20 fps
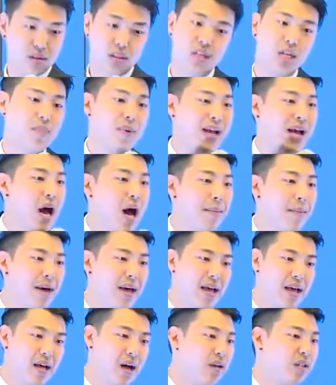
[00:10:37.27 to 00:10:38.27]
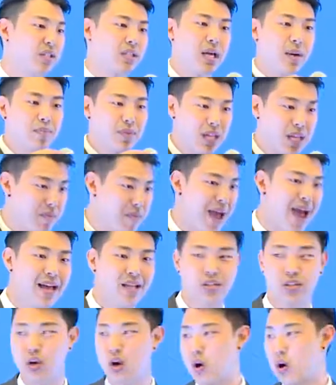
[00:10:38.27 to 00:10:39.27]
to become a something
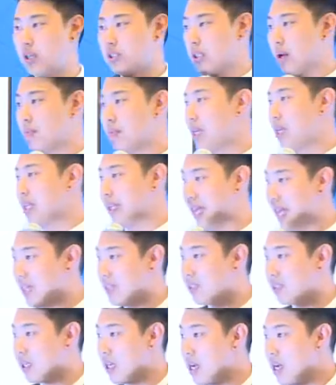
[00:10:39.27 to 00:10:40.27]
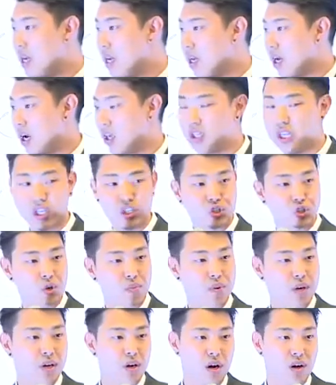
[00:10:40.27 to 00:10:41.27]
master or something this, a
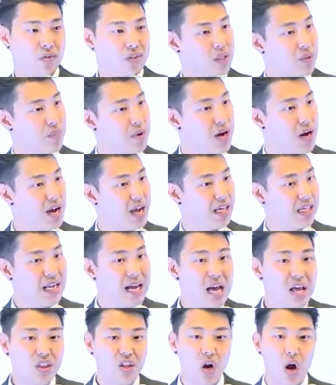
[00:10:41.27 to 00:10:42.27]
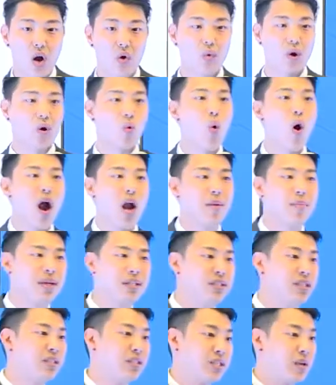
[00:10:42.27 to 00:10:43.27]
distributor of some kind, there are
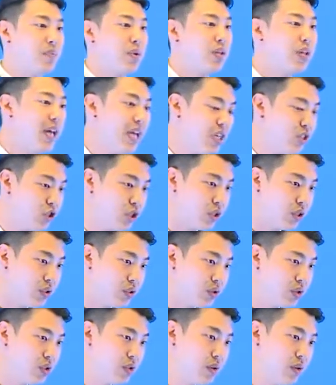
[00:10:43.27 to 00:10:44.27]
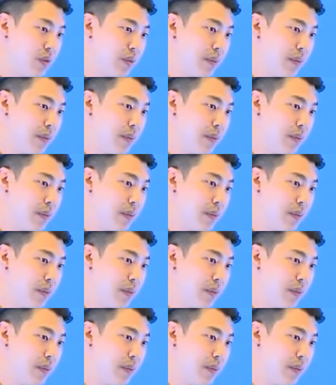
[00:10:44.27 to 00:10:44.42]
requirements and stipulations.